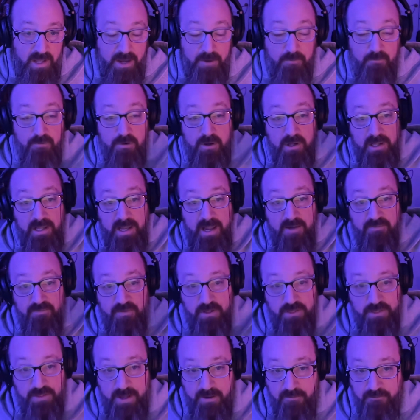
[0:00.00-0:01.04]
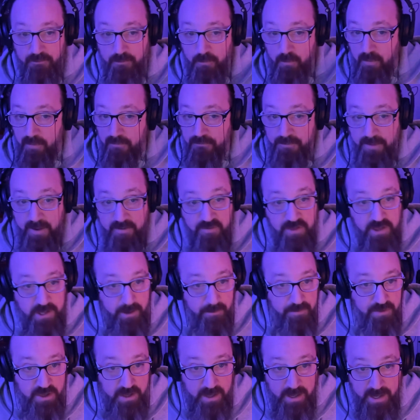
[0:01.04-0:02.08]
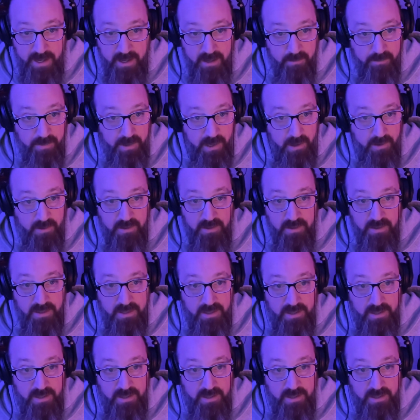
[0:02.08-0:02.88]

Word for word: I really have to think four or five steps ahead about,